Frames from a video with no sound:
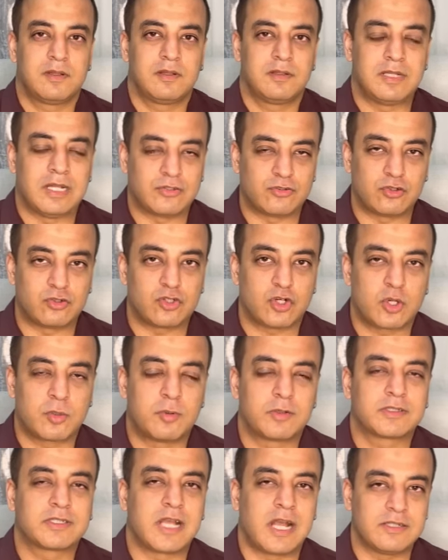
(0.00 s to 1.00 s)
Let's now talk
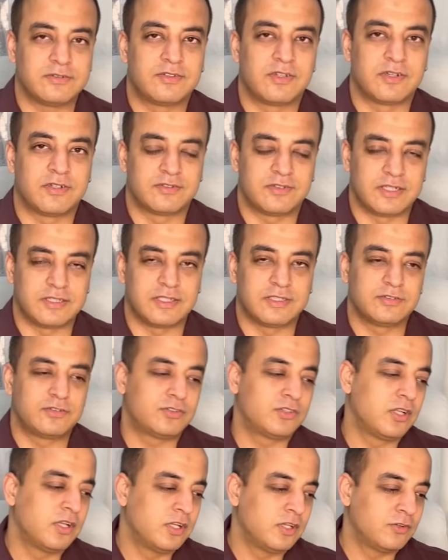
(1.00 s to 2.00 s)
about Cancer
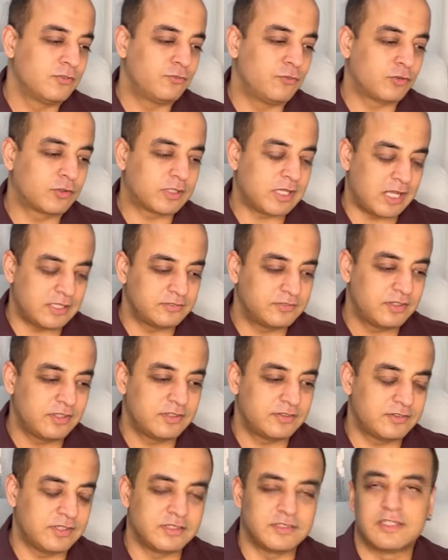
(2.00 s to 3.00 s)
ascendance. For Cancer
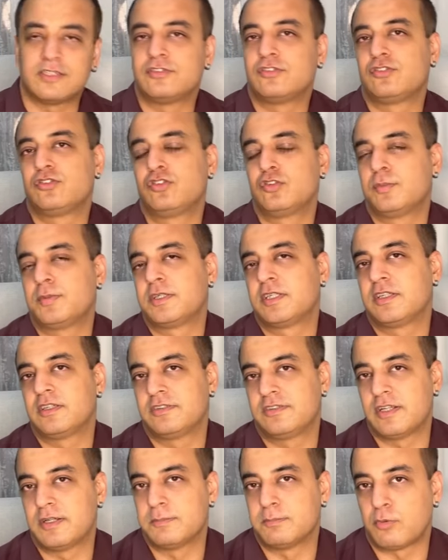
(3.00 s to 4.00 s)
ascendance, Jupiter
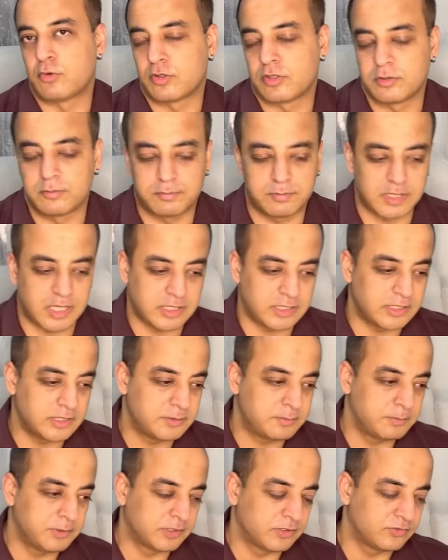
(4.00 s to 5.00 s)
is an important
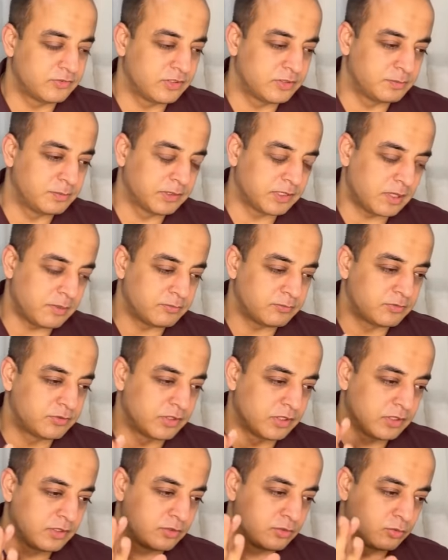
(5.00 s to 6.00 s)
planet because it becomes
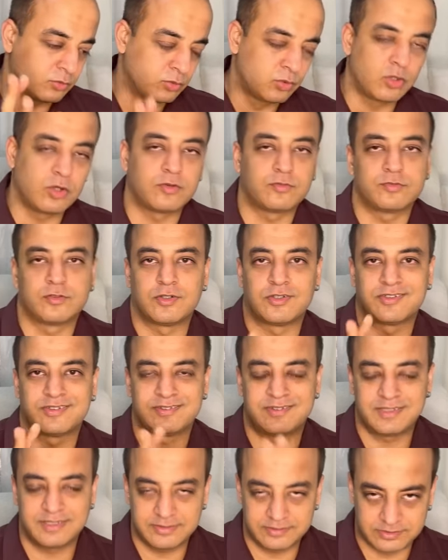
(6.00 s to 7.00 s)
the ruler of your
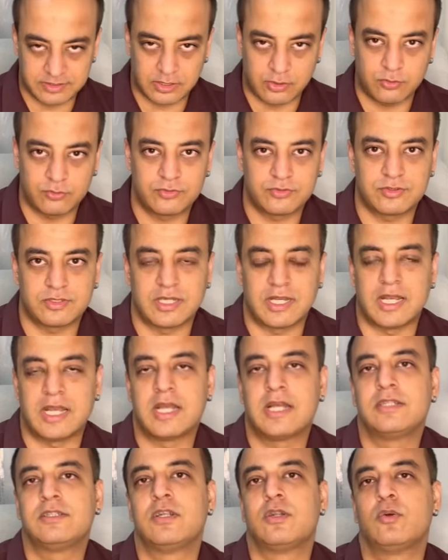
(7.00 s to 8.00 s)
sixth house
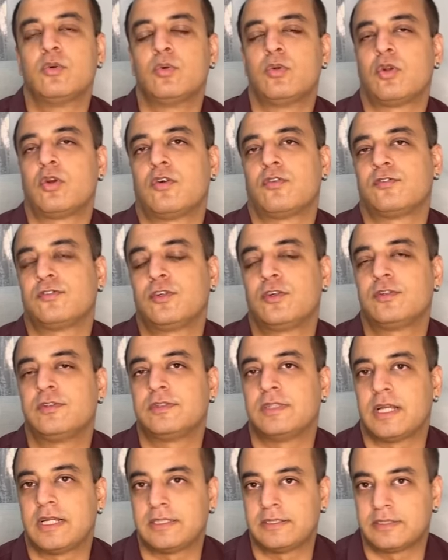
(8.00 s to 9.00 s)
and the ruler of your
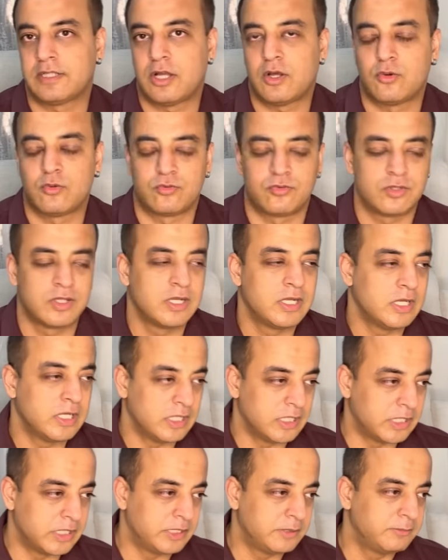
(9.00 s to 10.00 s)
ninth house.
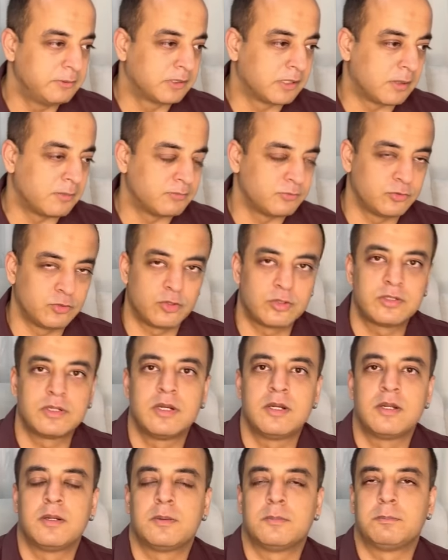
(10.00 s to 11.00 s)
It becomes your
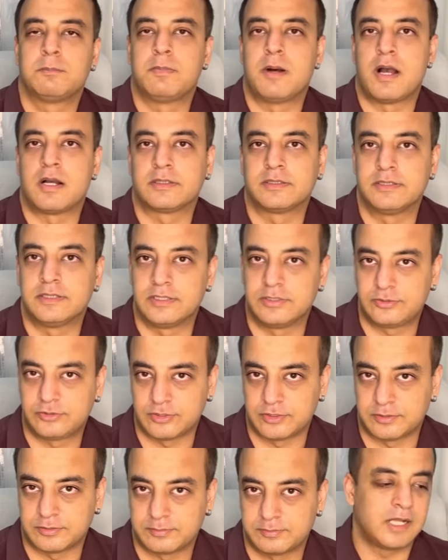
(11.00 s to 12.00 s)

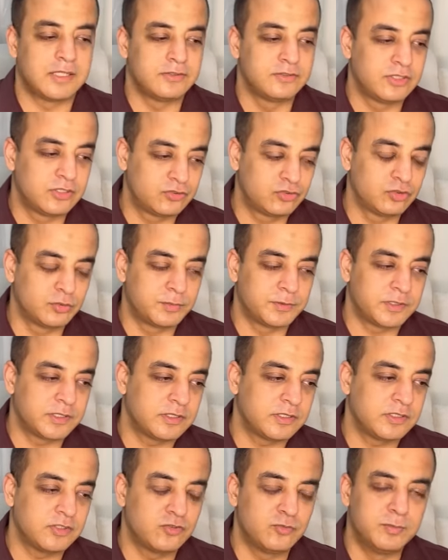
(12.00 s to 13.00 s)
Bhagyesha. And this
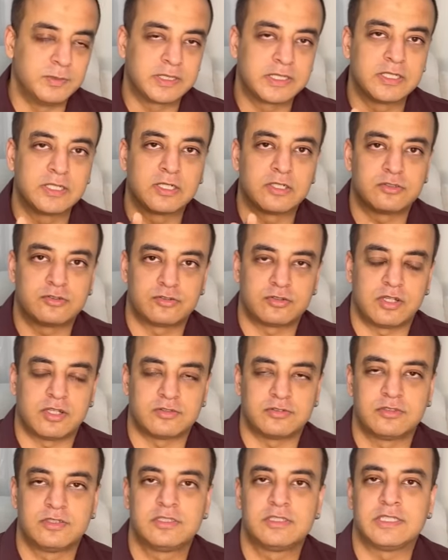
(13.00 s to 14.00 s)
Jupiter is making a
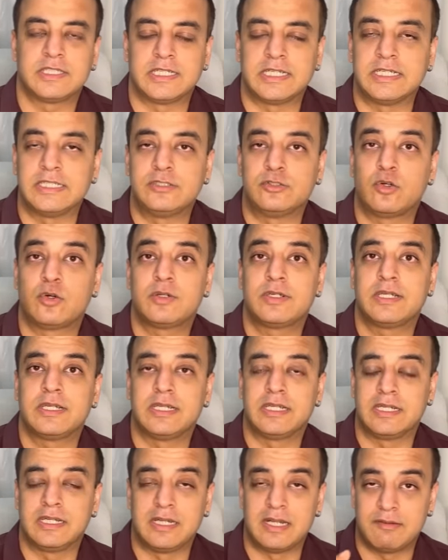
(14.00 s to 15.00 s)
transit in your
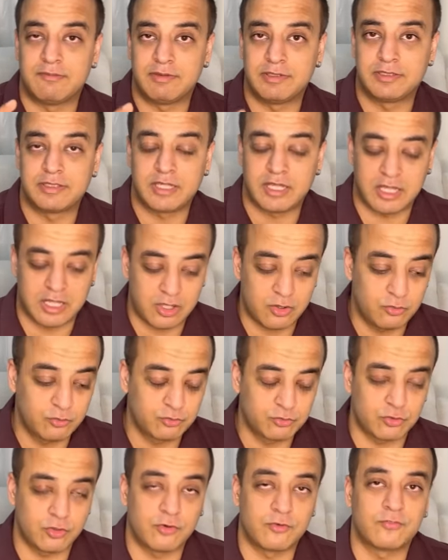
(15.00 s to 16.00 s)
11th
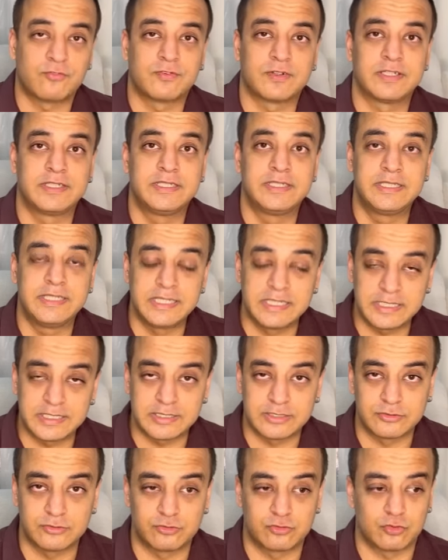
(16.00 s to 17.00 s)
house of
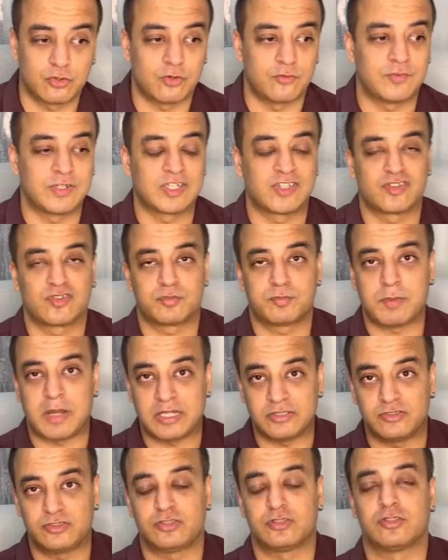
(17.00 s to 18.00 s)
gains, of
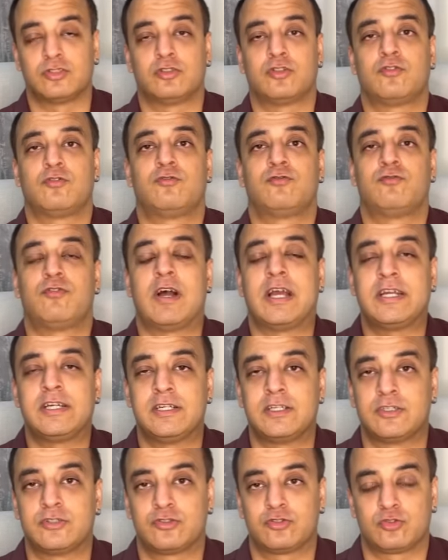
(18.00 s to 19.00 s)
expansion, of
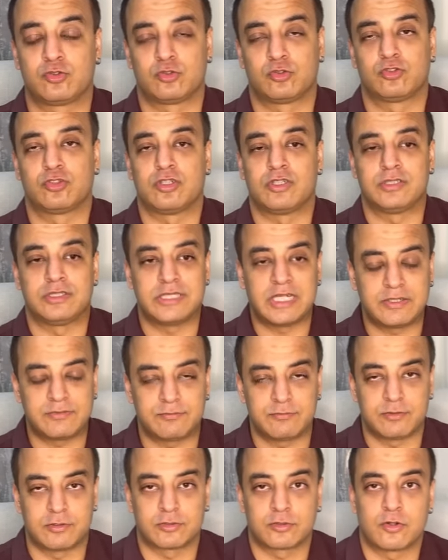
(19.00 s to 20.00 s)
wider social
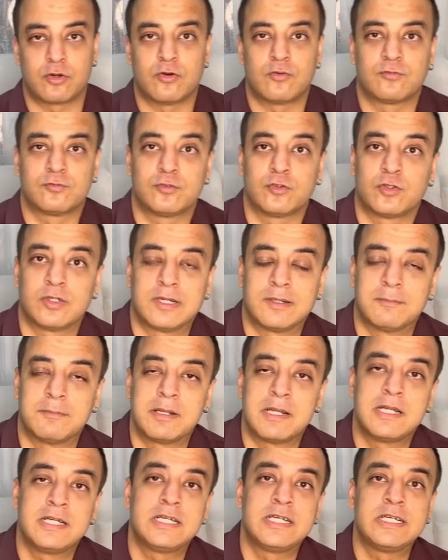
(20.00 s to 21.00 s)
network, of your
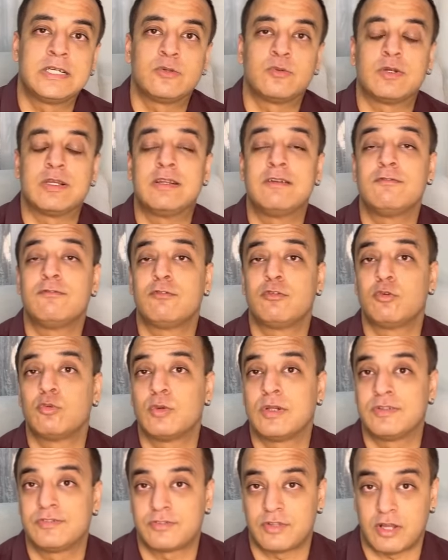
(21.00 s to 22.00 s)
ability to
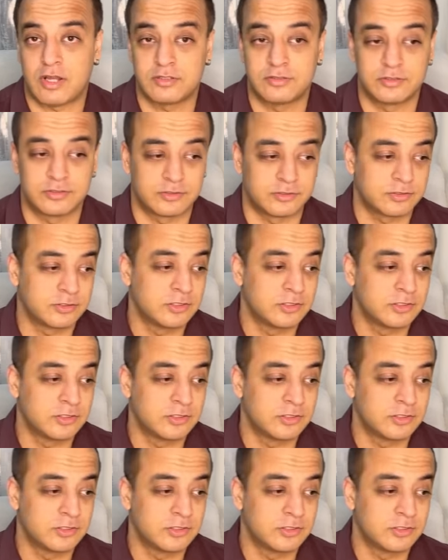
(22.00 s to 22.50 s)
influence other,